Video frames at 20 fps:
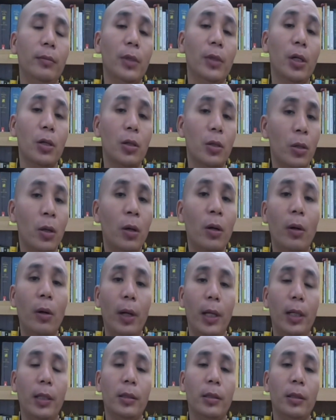
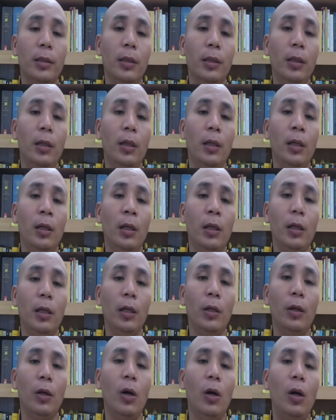tolerance in
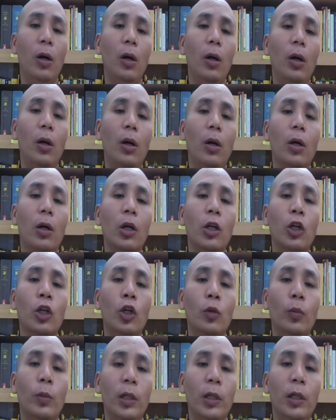all
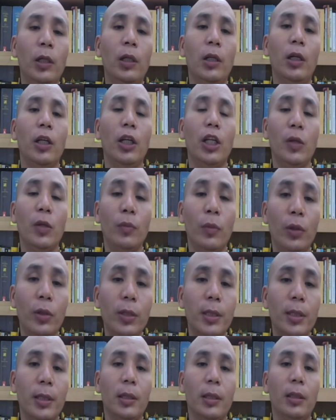noble
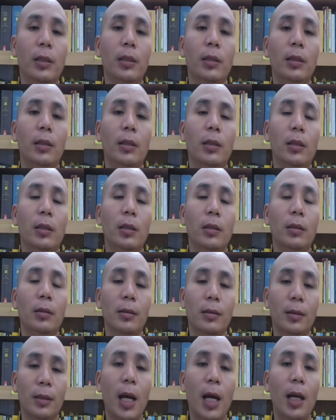emotional
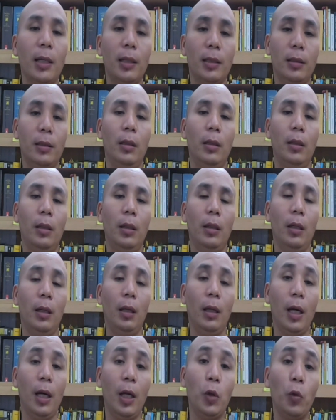side.
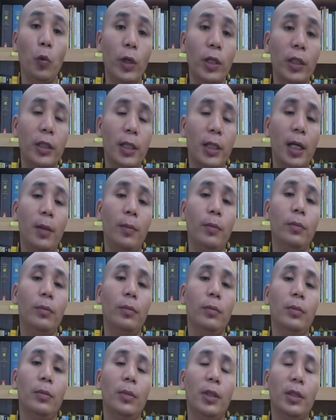And wisdom
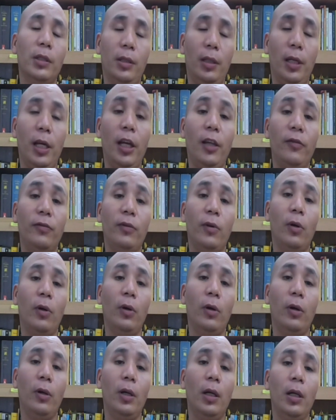stands for
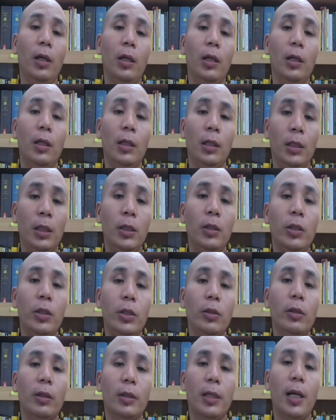intellectual
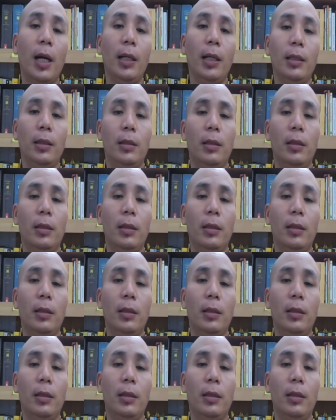side.